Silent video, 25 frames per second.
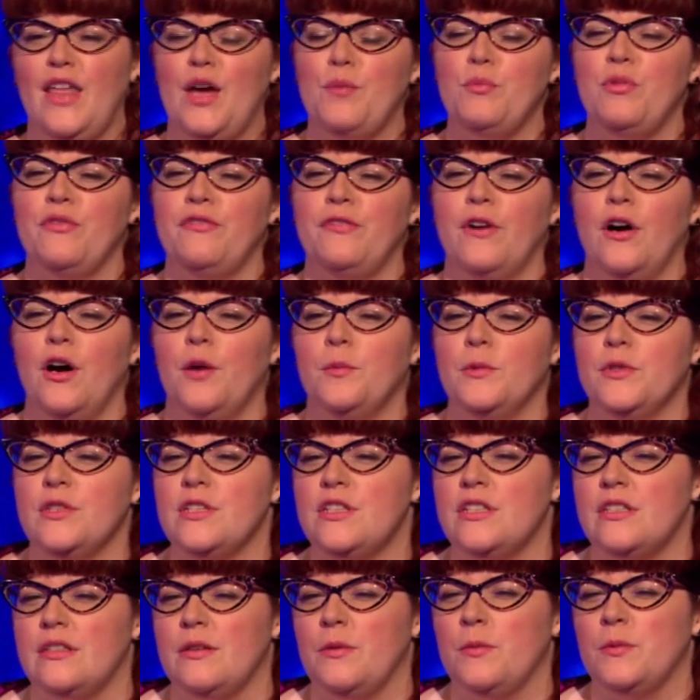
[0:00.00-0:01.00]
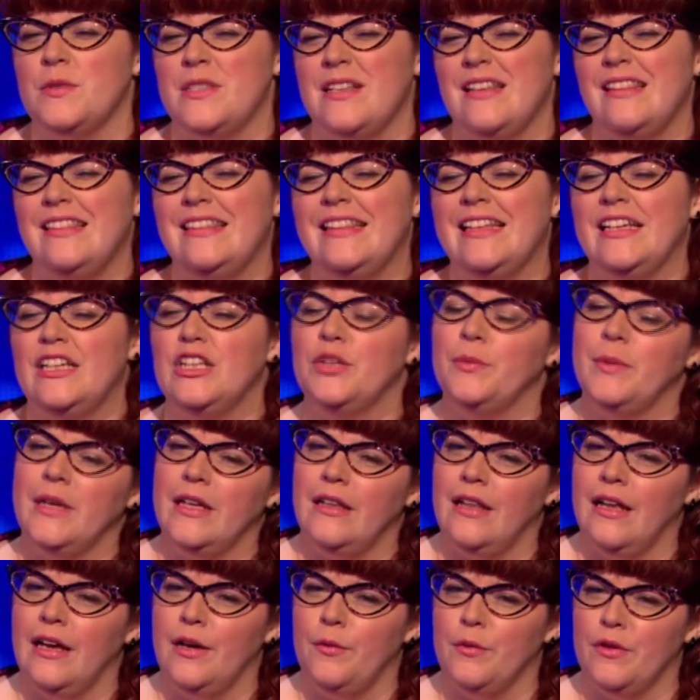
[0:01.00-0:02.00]
That performance was a little
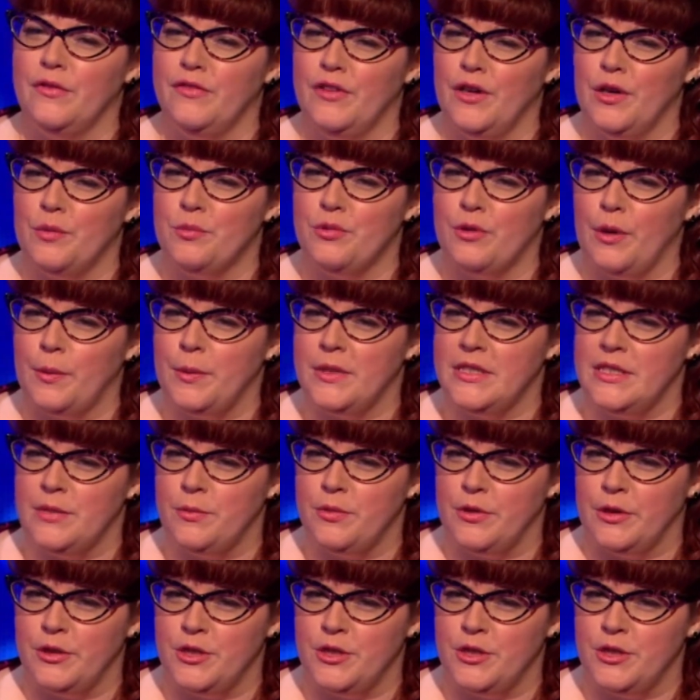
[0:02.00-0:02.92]
bit like one of your property